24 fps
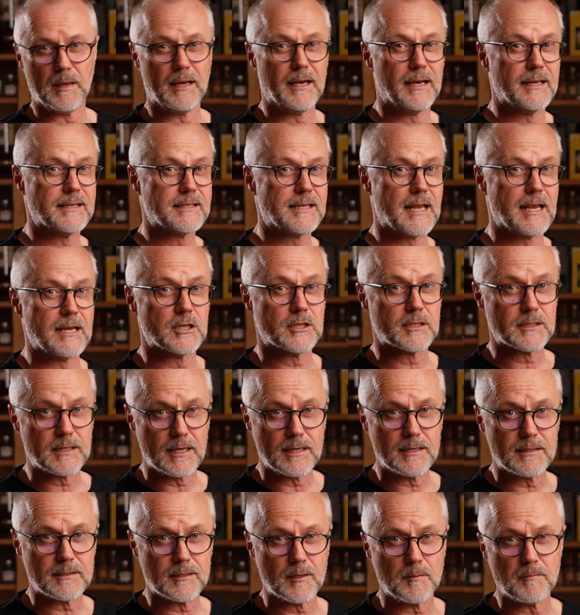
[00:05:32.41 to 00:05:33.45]
it is a
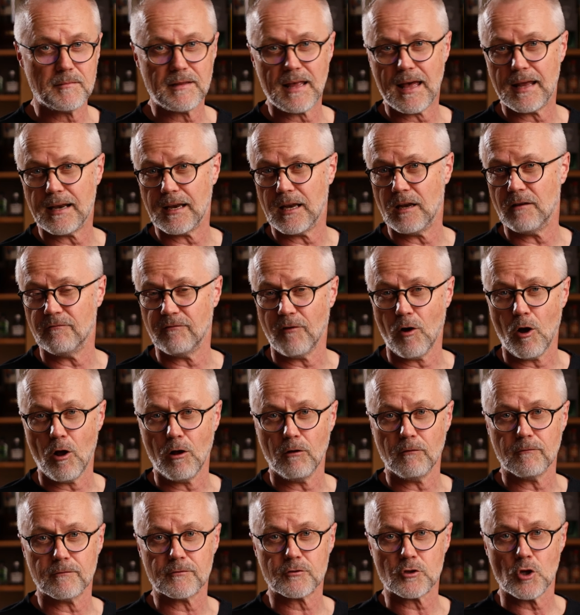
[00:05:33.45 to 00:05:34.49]
system that
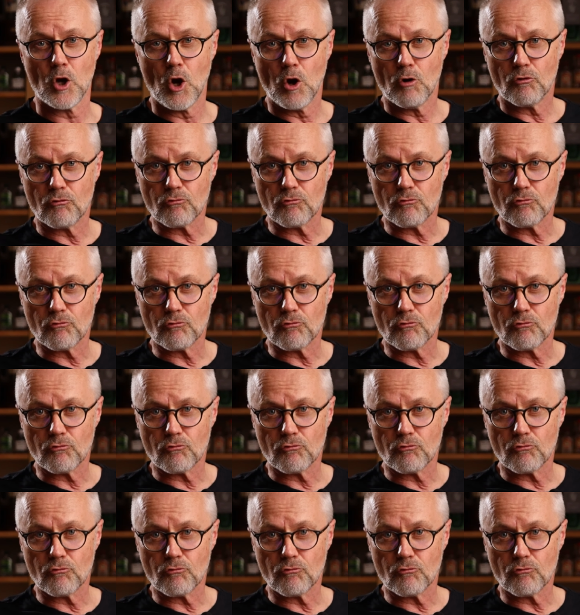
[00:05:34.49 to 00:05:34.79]
involves